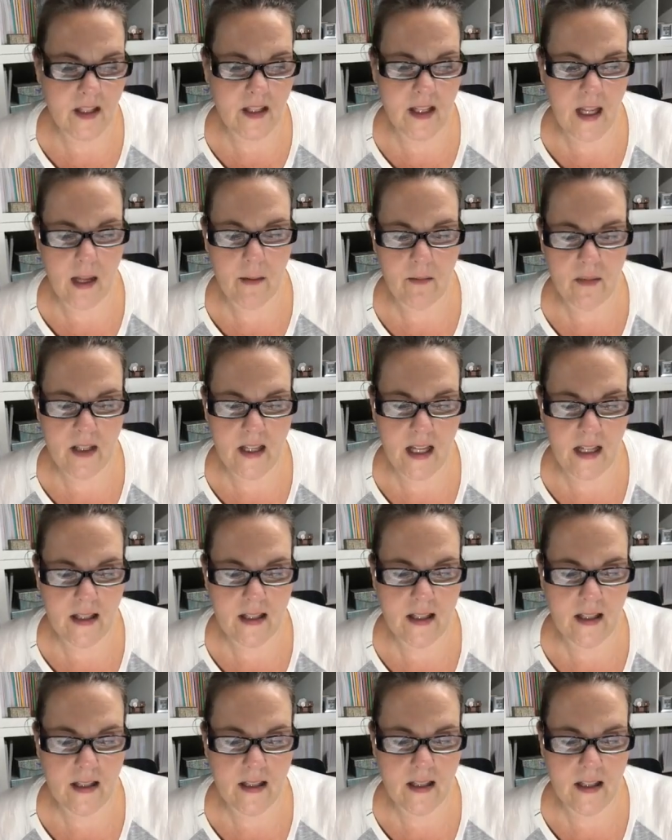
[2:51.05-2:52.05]
the stamp
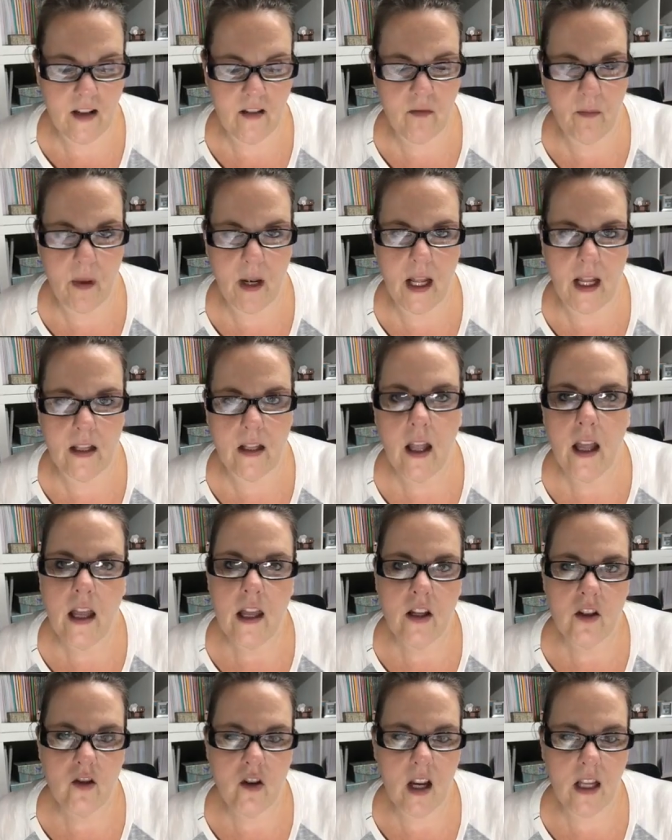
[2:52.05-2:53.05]
sets and stuff, but I
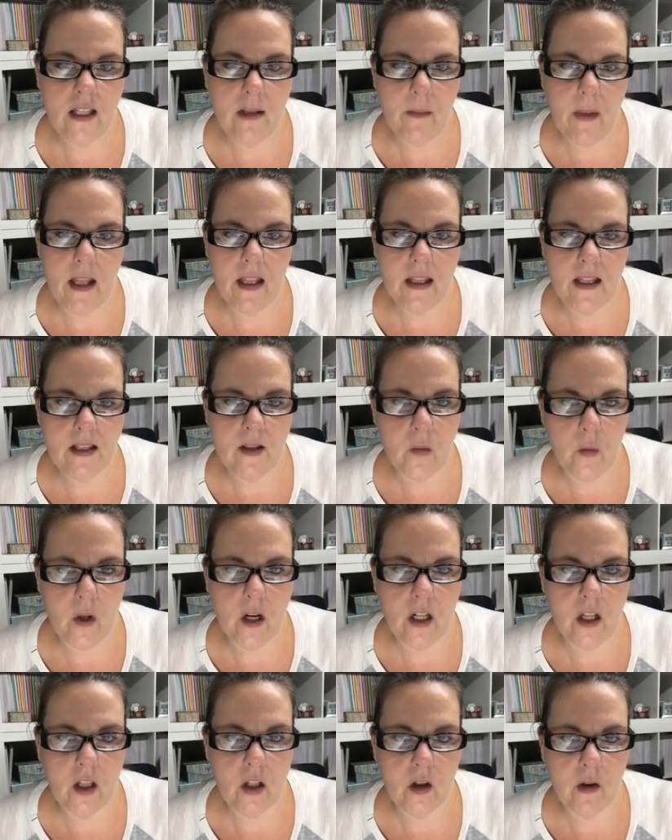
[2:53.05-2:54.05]
tried to make this
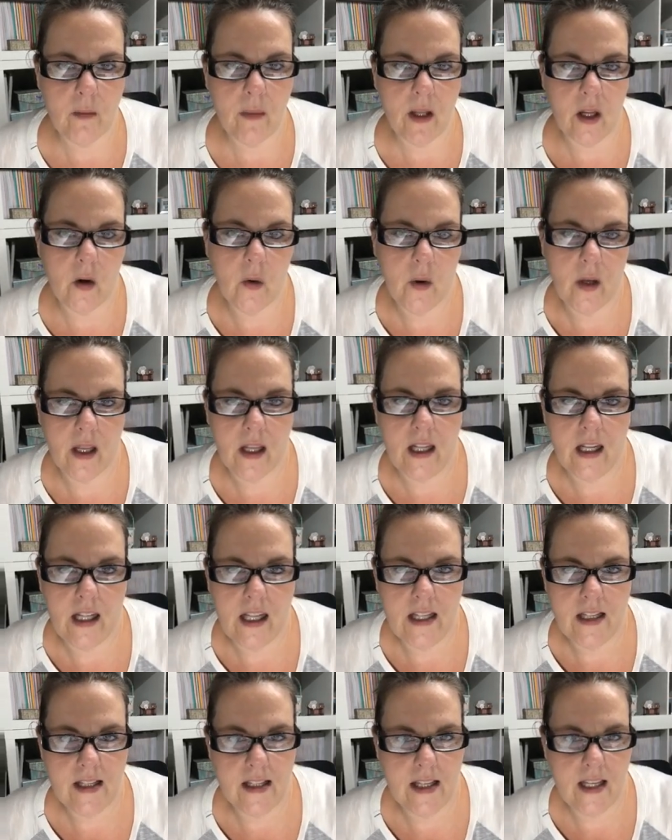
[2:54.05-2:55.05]
one a little bit quick
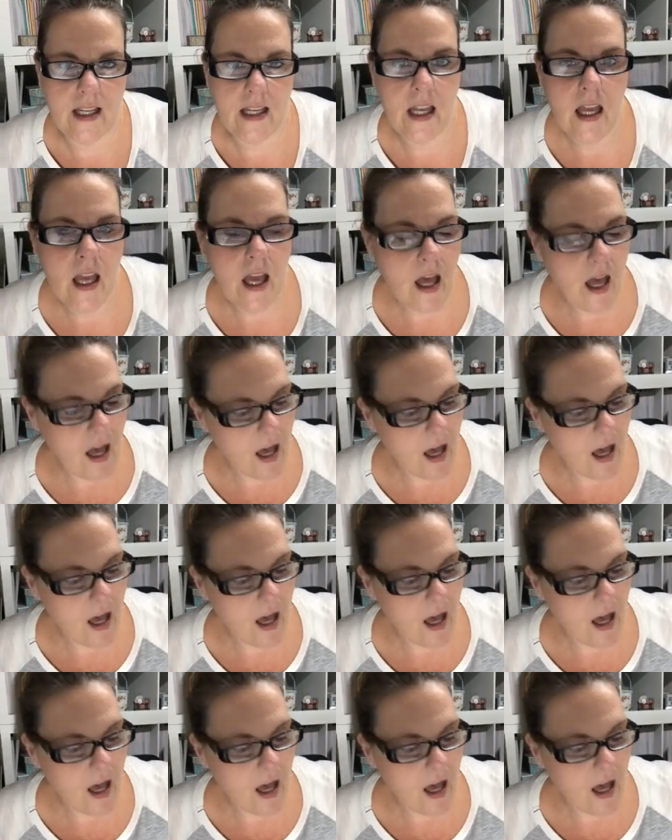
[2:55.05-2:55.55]
and easy.